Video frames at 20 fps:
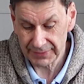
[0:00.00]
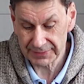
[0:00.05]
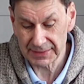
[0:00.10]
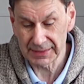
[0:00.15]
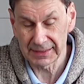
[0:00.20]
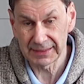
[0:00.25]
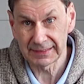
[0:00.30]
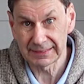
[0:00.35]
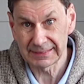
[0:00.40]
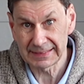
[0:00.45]
there's a
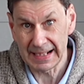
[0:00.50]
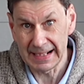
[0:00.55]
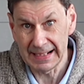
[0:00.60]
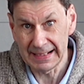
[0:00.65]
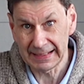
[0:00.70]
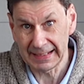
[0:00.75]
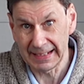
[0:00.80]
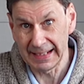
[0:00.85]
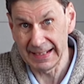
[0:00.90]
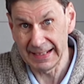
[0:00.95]
little
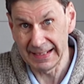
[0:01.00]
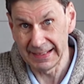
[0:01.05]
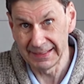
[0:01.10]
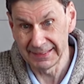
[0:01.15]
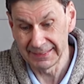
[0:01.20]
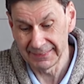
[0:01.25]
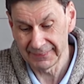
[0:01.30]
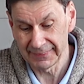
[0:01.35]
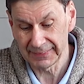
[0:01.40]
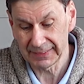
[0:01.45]
tag
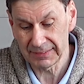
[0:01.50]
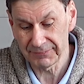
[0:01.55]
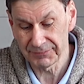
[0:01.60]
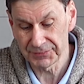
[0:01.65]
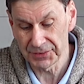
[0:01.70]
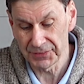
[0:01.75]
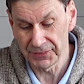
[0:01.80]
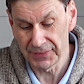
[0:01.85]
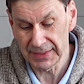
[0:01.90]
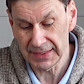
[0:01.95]
here that
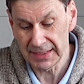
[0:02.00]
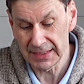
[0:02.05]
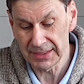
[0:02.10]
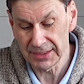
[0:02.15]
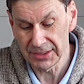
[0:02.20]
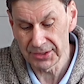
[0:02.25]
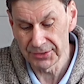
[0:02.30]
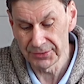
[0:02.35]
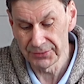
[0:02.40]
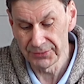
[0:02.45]
gives you the
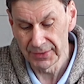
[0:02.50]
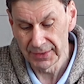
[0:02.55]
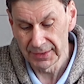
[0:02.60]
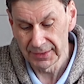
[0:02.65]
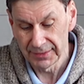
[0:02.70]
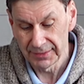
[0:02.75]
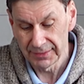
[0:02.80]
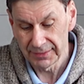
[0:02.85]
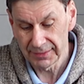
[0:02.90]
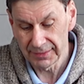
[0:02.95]
EU
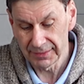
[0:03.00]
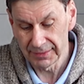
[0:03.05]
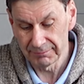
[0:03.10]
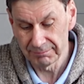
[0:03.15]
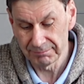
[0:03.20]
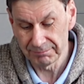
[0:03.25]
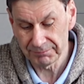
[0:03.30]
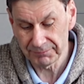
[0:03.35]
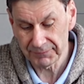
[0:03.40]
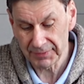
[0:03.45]

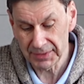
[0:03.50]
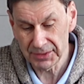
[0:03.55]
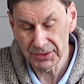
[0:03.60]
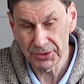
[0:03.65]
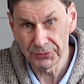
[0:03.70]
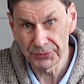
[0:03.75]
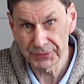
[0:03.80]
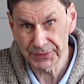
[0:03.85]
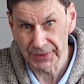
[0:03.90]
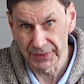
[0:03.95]
um,
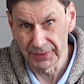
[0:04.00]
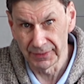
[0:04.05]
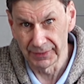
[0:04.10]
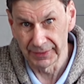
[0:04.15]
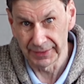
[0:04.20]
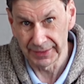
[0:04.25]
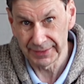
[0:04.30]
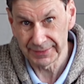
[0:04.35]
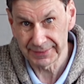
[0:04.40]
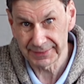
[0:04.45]
EU
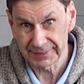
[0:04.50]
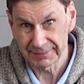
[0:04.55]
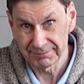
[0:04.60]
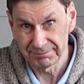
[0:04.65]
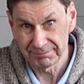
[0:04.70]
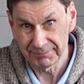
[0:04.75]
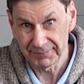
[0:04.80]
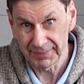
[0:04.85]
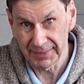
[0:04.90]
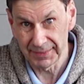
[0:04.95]
size.
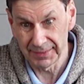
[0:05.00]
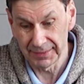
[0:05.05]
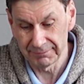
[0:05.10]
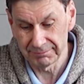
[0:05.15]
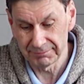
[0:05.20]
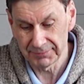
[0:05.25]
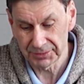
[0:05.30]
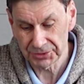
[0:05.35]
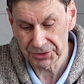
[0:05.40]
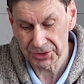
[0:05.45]

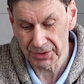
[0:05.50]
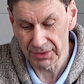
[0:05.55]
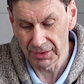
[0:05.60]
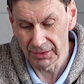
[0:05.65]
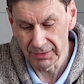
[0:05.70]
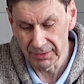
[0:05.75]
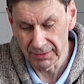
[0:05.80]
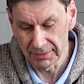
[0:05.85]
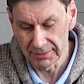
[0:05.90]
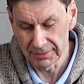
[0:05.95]
Um, she said,
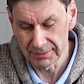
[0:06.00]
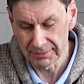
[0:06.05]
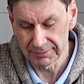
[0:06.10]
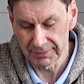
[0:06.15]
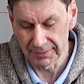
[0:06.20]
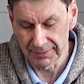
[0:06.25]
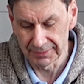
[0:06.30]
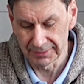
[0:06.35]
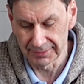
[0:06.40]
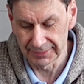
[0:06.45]
oh,
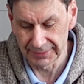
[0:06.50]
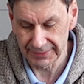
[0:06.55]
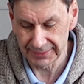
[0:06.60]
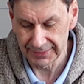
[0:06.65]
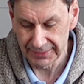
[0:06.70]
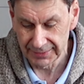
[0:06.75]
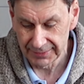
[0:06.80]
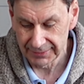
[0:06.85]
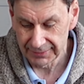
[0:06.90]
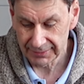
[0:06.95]
right.
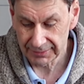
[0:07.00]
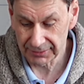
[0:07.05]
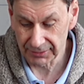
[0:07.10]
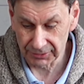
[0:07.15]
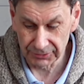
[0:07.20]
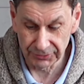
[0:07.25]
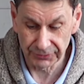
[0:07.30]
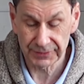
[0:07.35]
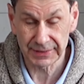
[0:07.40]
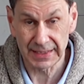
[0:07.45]
And I
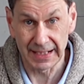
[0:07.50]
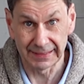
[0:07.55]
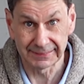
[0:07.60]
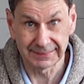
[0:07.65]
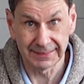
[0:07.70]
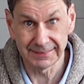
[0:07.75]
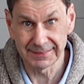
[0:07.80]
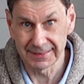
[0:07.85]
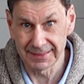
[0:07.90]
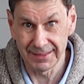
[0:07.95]
looked at
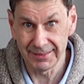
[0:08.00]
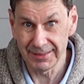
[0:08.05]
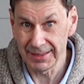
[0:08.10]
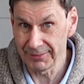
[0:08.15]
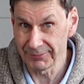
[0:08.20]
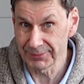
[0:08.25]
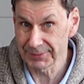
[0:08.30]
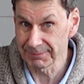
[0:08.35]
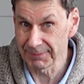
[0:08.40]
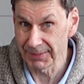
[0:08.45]
it, and it,
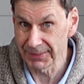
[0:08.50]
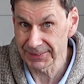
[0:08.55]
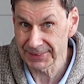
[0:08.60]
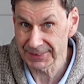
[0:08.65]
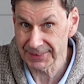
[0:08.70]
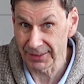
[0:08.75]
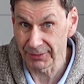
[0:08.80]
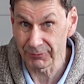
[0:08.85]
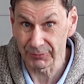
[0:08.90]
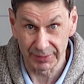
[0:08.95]
it was my
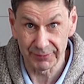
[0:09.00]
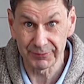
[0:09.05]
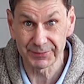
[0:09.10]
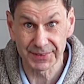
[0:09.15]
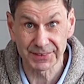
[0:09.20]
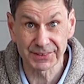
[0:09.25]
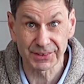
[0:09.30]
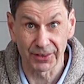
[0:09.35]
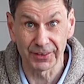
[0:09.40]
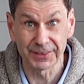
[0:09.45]
size. Well, it was
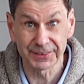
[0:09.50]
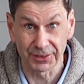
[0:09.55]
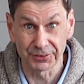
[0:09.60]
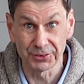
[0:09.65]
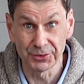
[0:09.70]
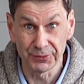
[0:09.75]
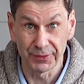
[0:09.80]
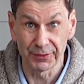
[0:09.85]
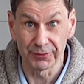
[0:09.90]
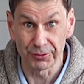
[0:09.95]
a size I
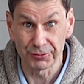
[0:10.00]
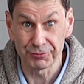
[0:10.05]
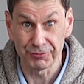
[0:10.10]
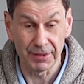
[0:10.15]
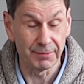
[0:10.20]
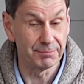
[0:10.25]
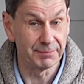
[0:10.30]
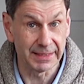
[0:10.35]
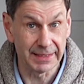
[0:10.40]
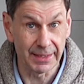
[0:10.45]
knew that would
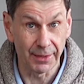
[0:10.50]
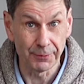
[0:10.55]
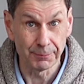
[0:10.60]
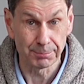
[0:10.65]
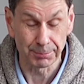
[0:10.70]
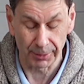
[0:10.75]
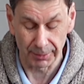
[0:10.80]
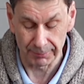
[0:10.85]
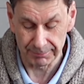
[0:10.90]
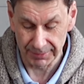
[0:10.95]
fit me, no
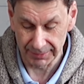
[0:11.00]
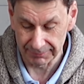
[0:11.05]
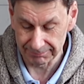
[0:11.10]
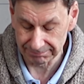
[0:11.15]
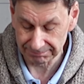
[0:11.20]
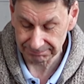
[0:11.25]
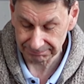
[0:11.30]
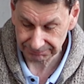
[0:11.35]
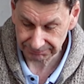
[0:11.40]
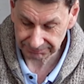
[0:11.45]
problem.